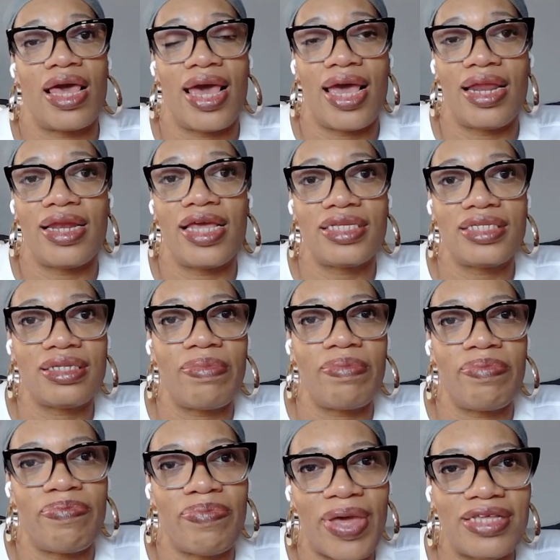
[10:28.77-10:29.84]
And there's
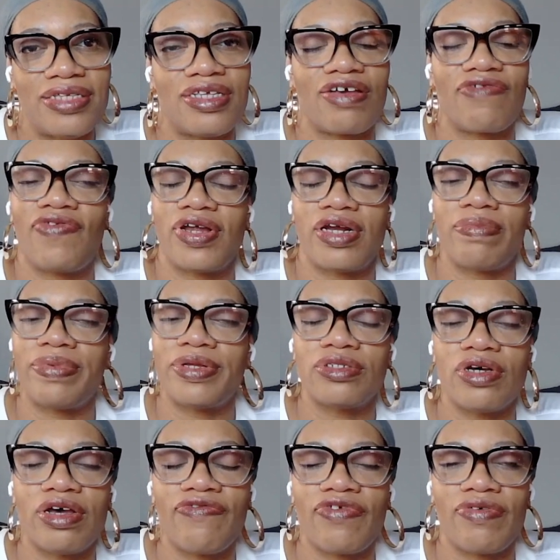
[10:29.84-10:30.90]
some basic
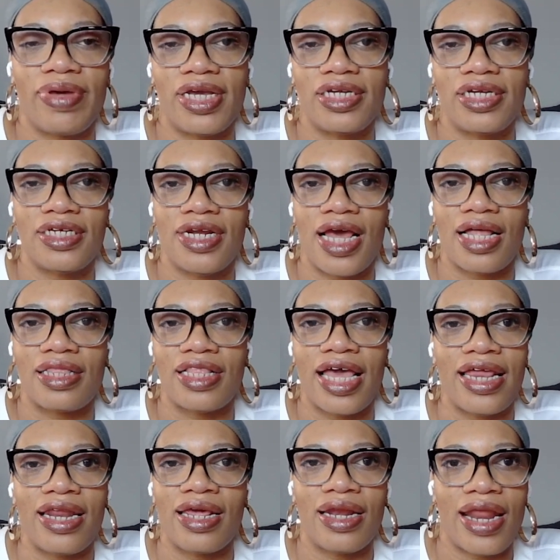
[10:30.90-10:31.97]
fundamental information that
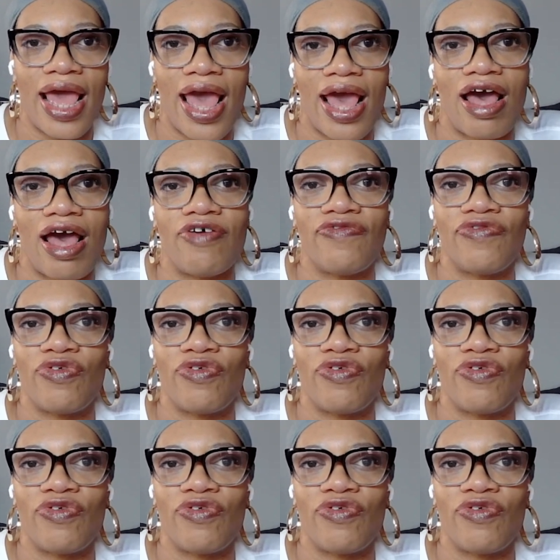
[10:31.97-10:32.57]
they didn't have.